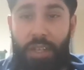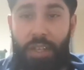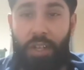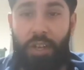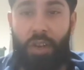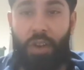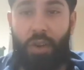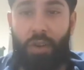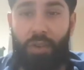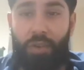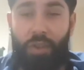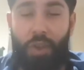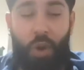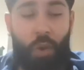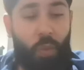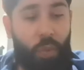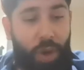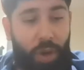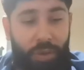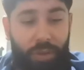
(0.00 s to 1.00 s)
you know,
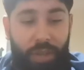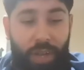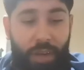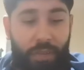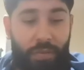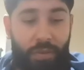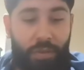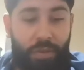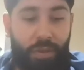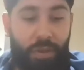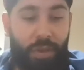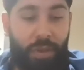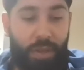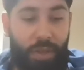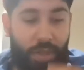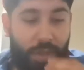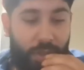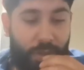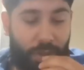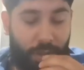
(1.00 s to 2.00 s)
not world level,
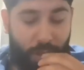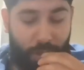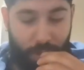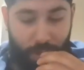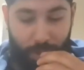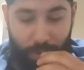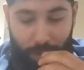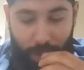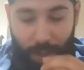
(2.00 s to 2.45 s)
you know.